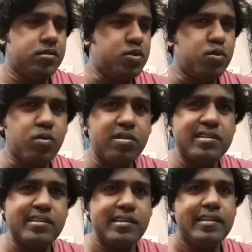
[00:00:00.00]
Do not
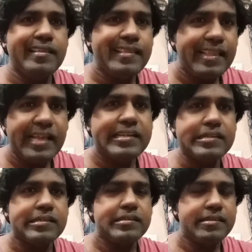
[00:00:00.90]
let
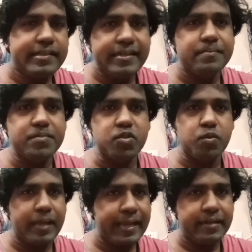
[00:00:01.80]
them to
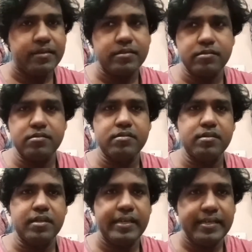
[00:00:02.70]
enter
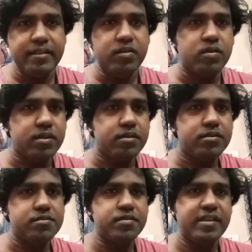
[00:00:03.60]
in your country,